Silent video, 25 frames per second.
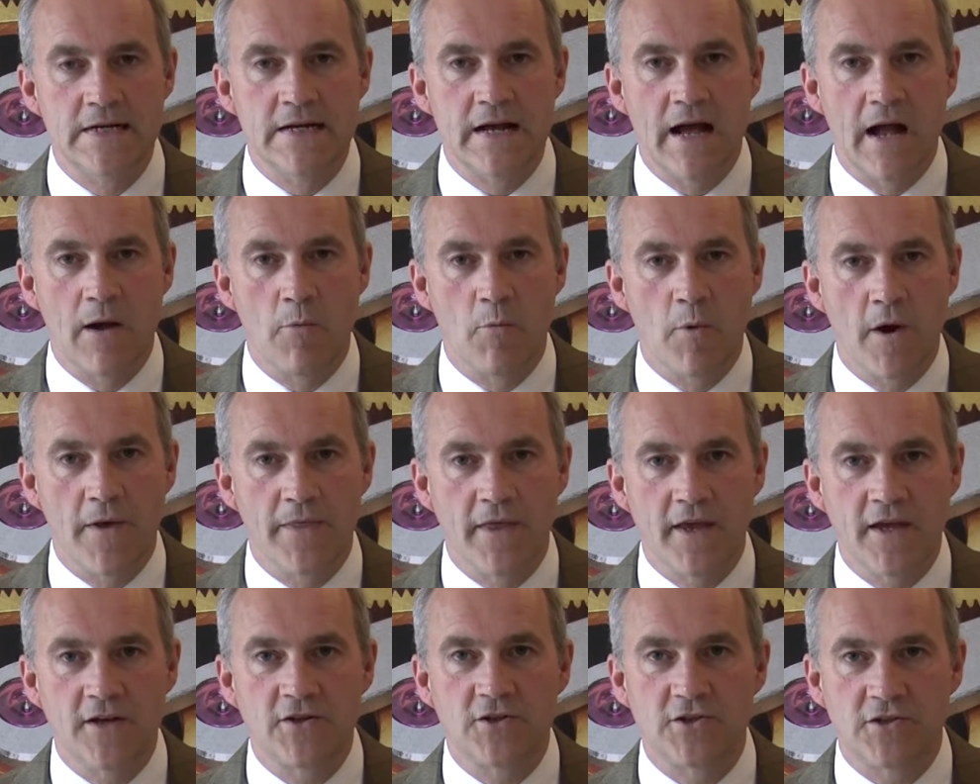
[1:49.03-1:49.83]
And when
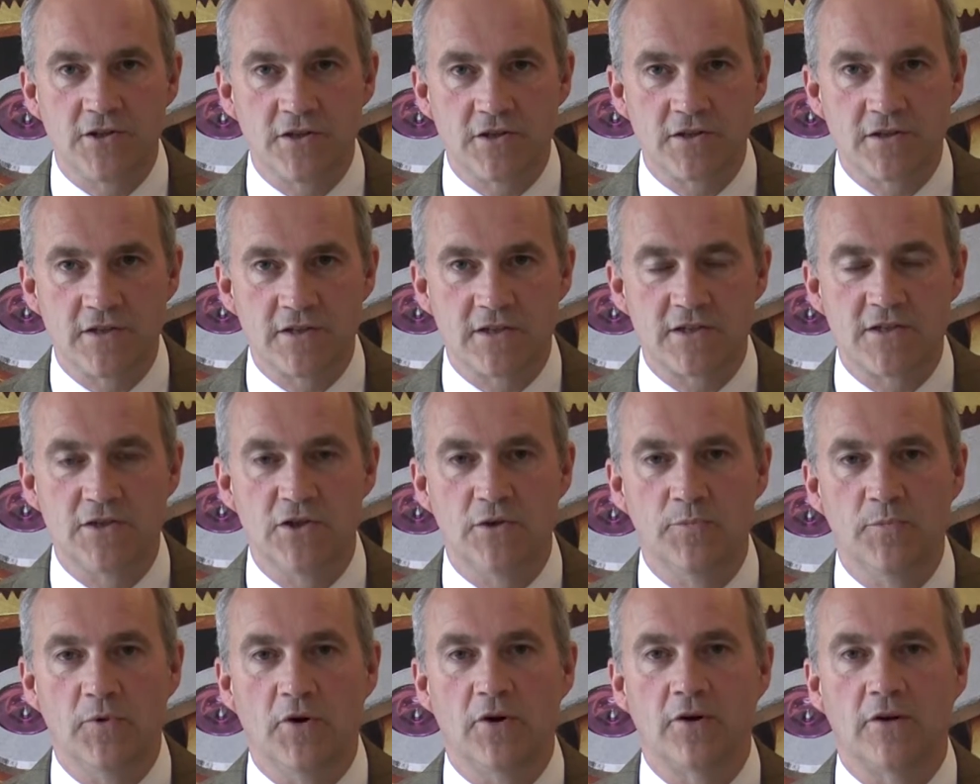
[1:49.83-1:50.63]
they introduced this new
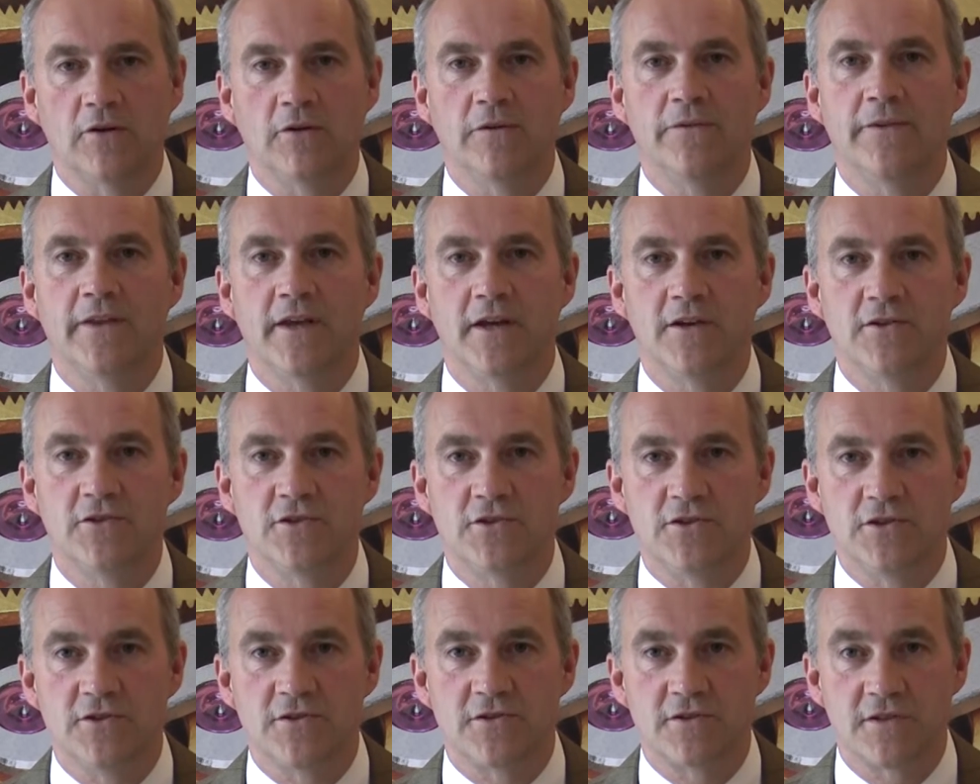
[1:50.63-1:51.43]
model, they
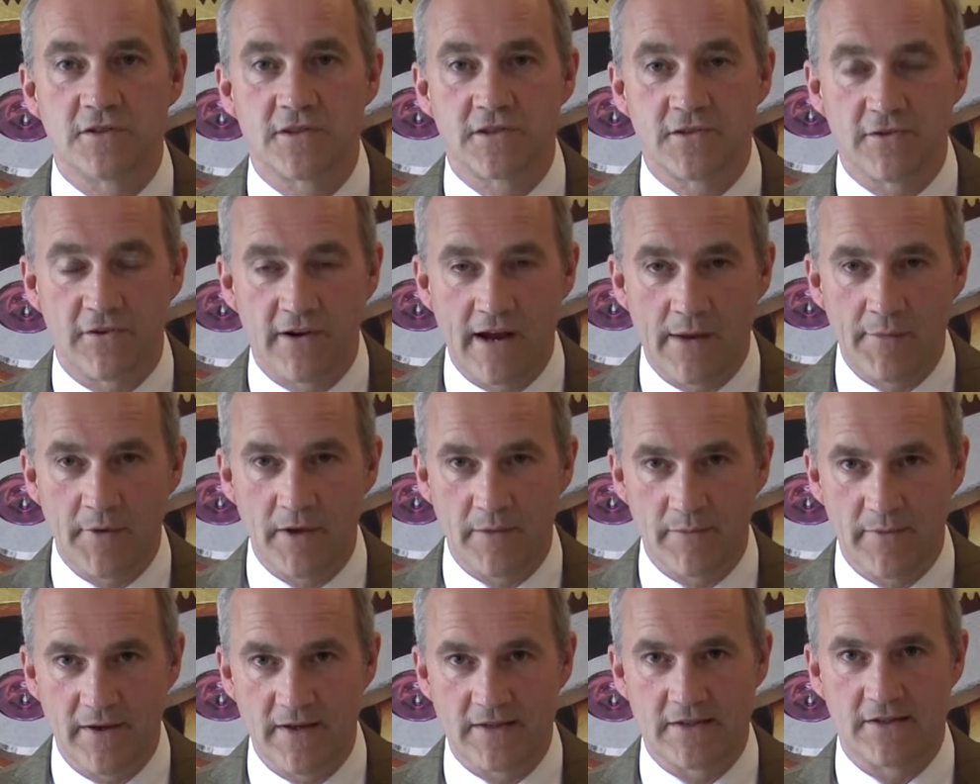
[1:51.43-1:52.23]
introduced the
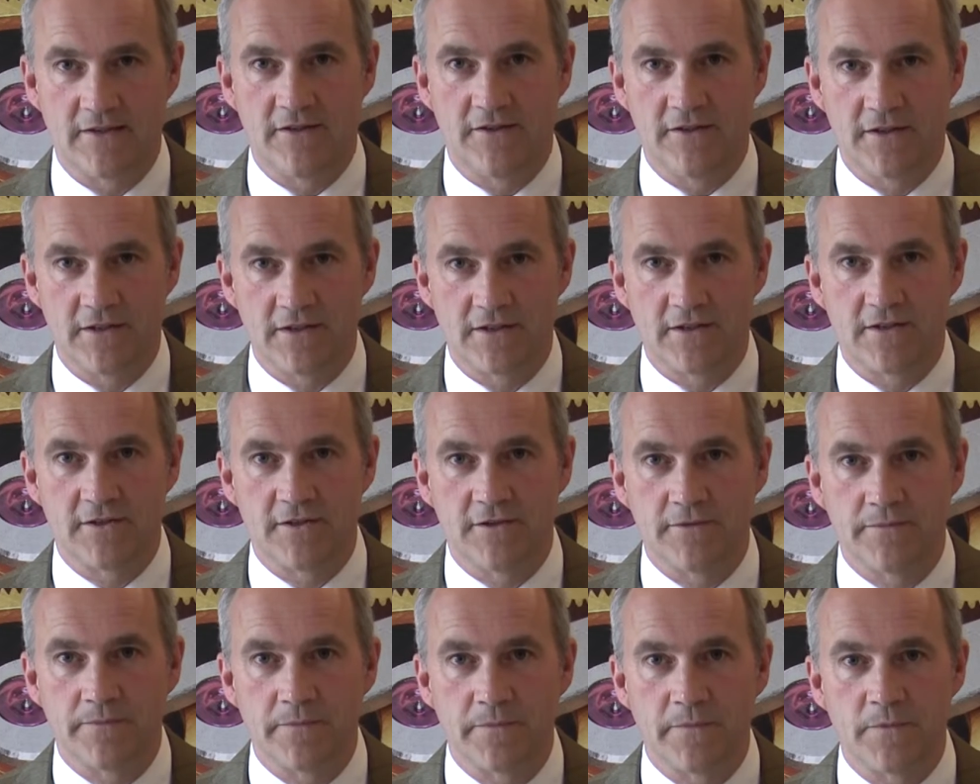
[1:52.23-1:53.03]
ceramic bezel on it
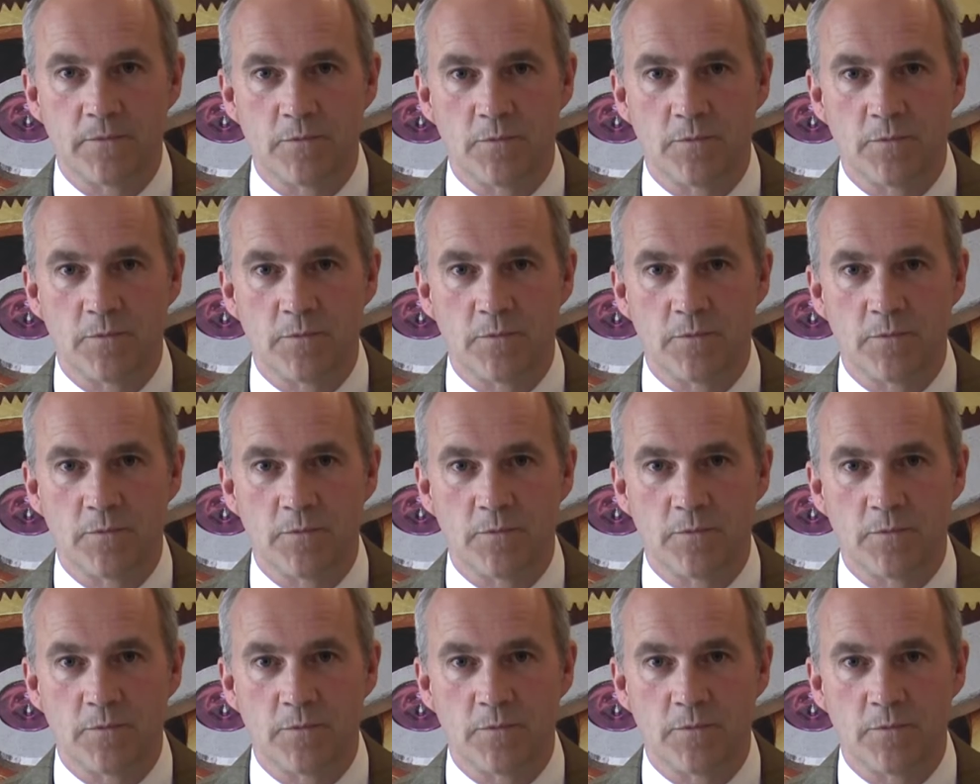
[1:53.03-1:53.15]
too.